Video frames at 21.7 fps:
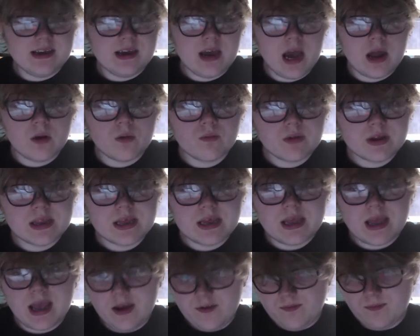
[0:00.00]
I don't really
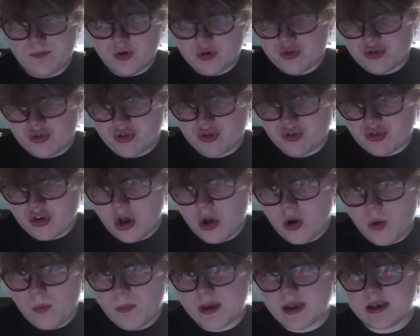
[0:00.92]
have much to
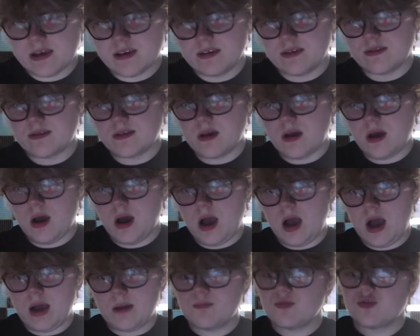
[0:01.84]
show because
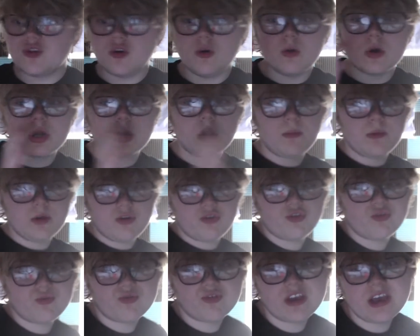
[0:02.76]
I'm still working on my
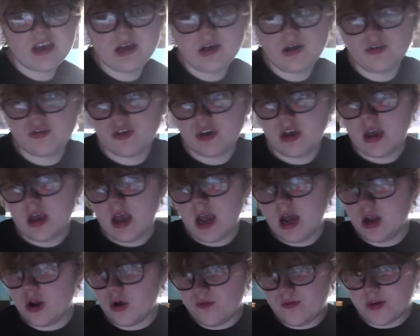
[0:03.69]
YouTube skills,
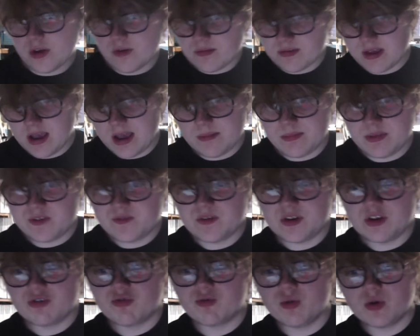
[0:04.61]
and hopefully over time these
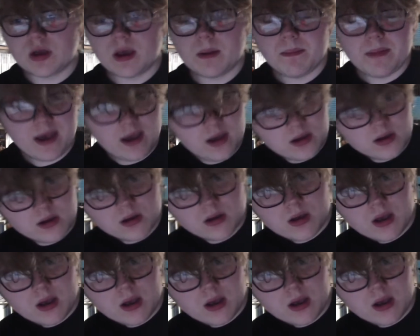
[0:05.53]
videos will get better.